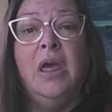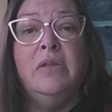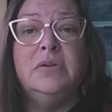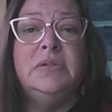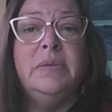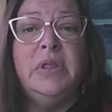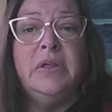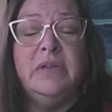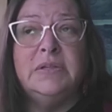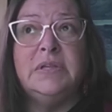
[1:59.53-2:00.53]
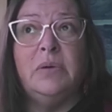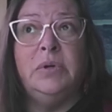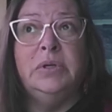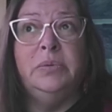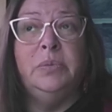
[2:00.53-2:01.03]
Those some of the things that
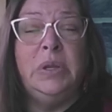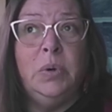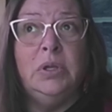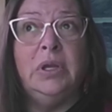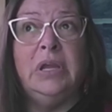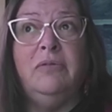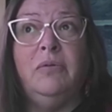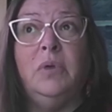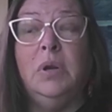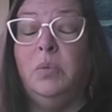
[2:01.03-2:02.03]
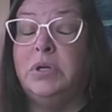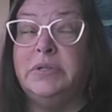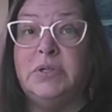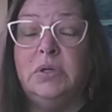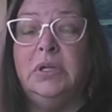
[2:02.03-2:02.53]
we're, we were looking for and we're
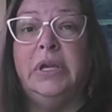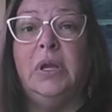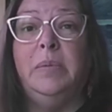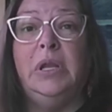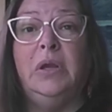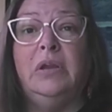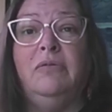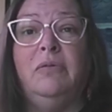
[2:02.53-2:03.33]
certainly going to be looking